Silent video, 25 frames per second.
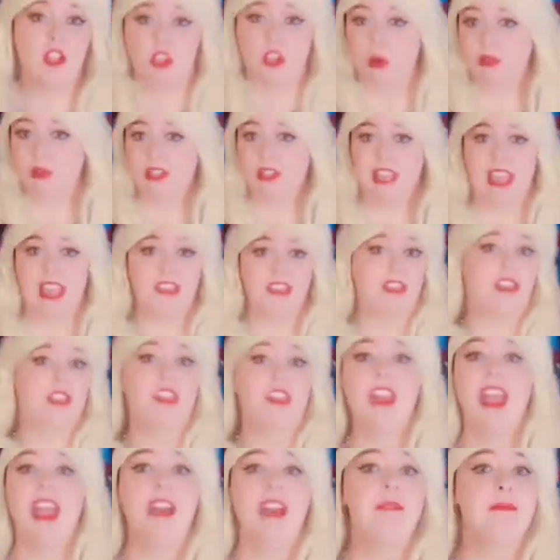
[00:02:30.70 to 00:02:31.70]
don't let
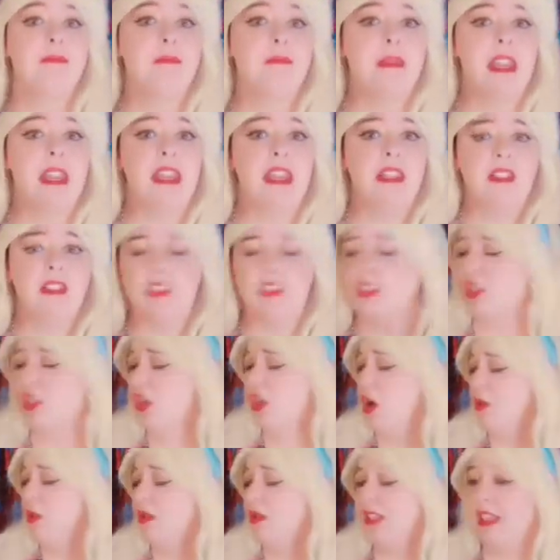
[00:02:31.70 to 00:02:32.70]
them in,
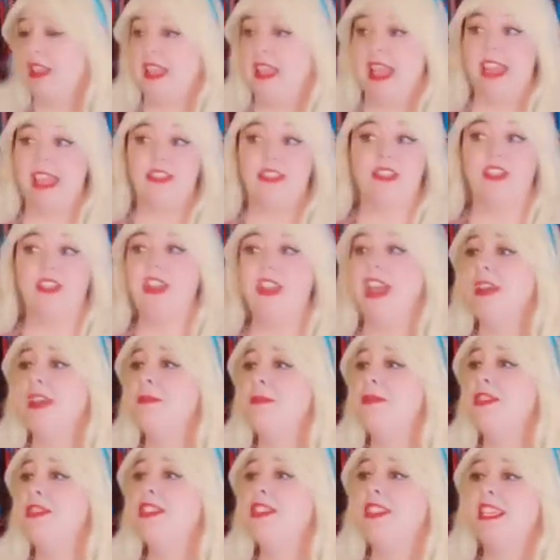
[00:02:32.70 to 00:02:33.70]
don't let
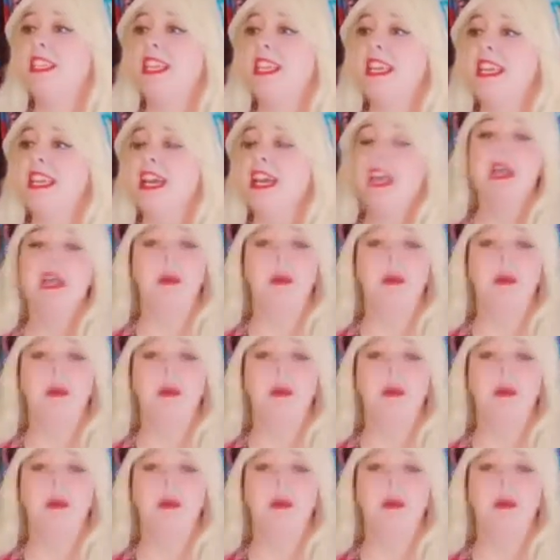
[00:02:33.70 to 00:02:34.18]
them see.